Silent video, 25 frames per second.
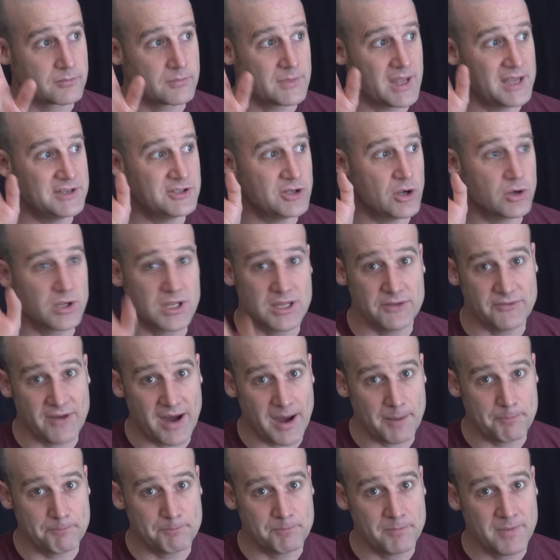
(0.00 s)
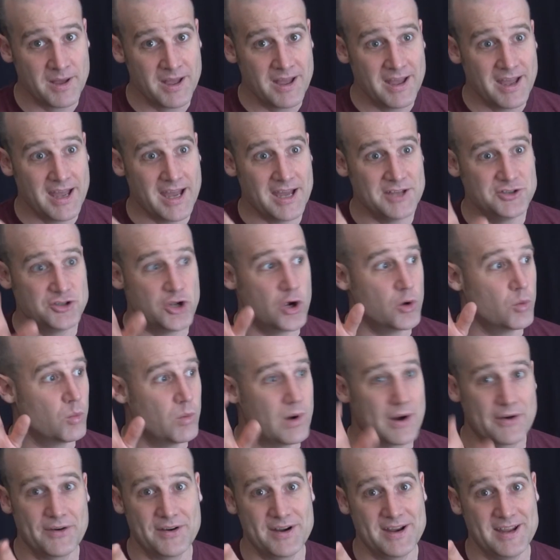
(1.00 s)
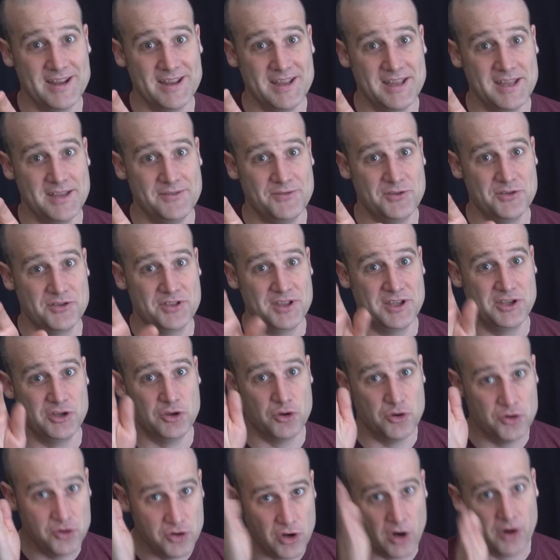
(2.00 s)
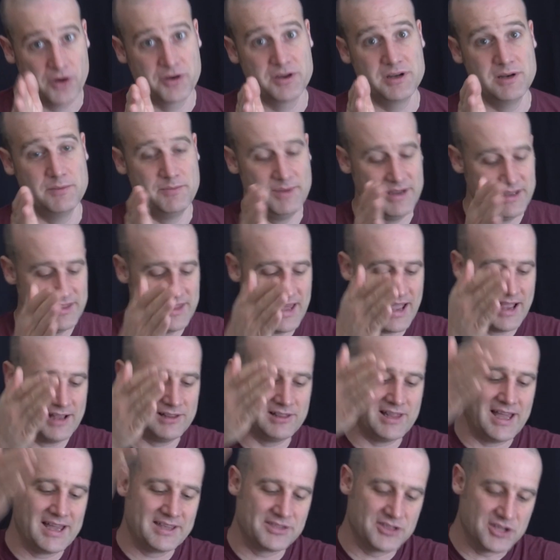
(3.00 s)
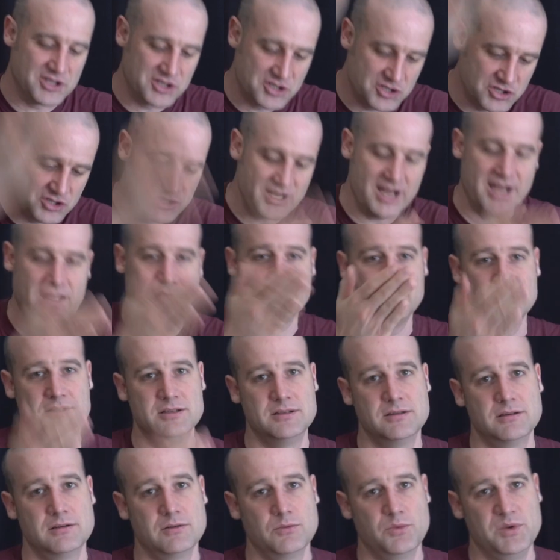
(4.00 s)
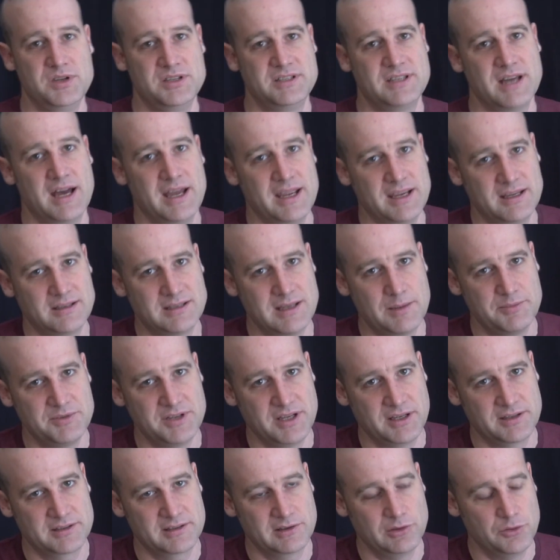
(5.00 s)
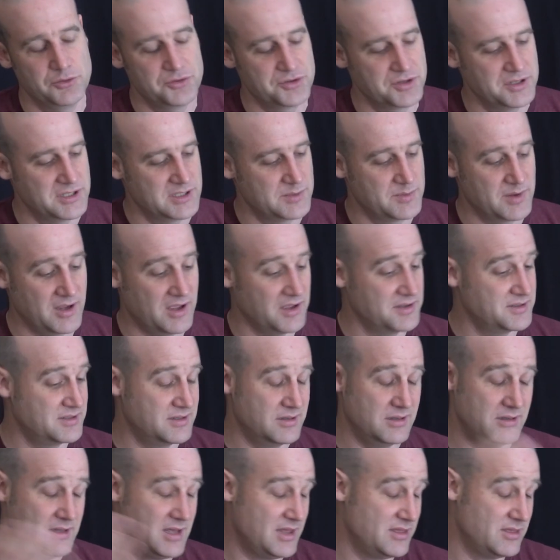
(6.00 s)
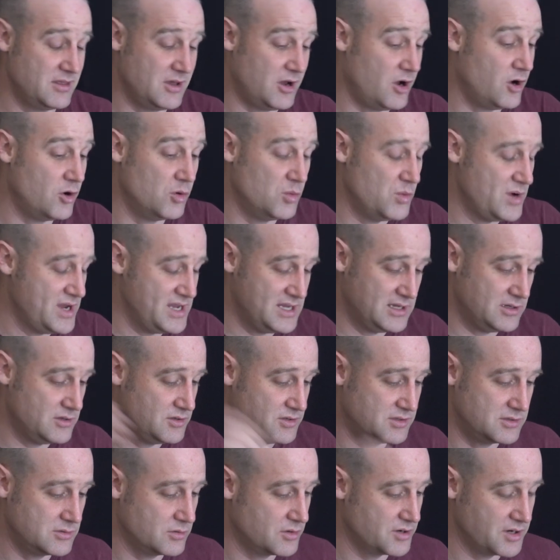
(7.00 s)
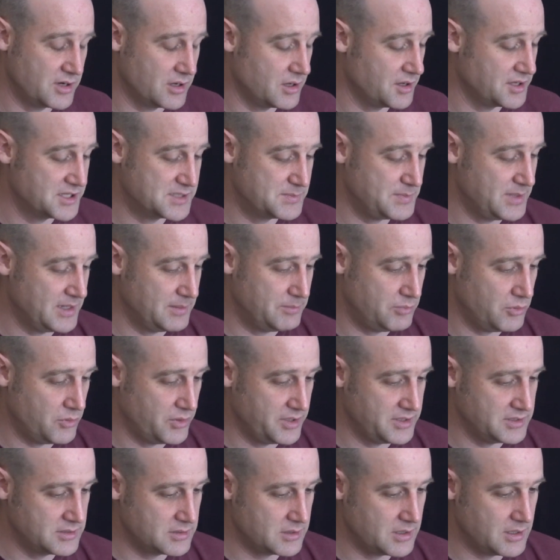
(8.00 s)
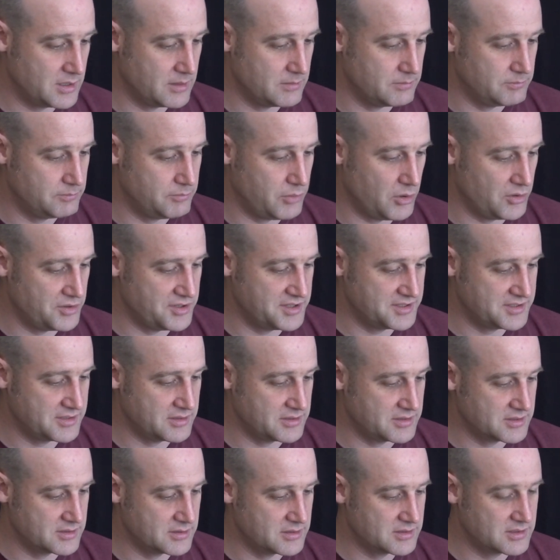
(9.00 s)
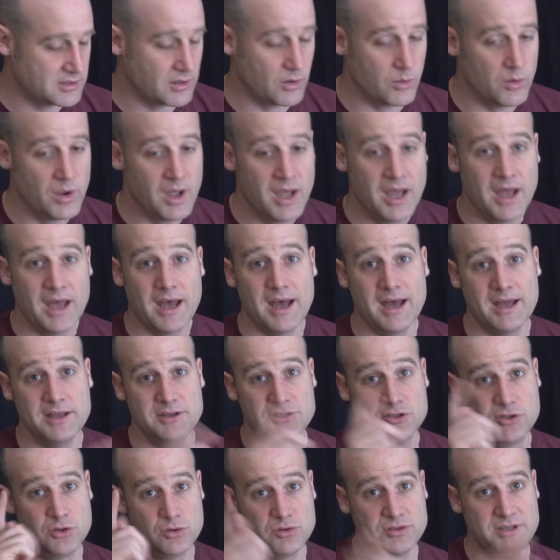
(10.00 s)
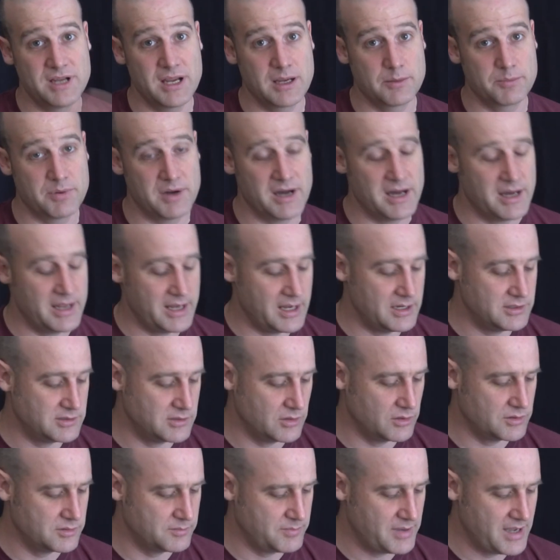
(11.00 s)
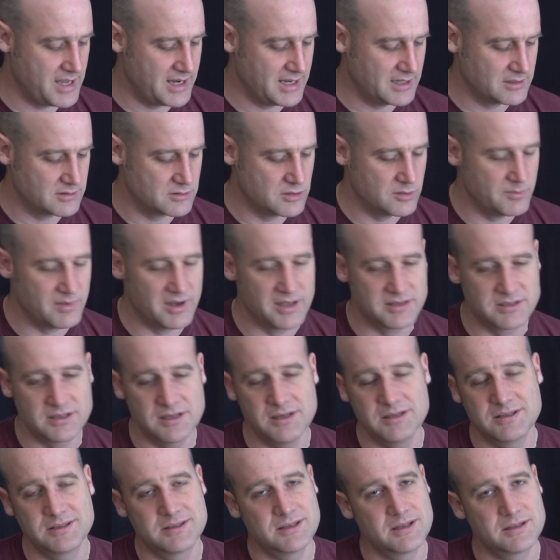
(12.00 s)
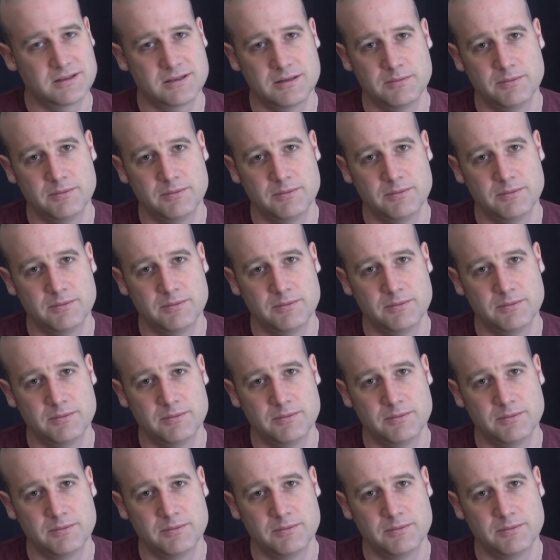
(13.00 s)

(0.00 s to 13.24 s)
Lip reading: And don't give up, and don't worry if you think you're not going to be there like the second we start accepting solutions, because yeah, the whole week you still could have got speed point bonuses. So do take part and don't panic too much. It's a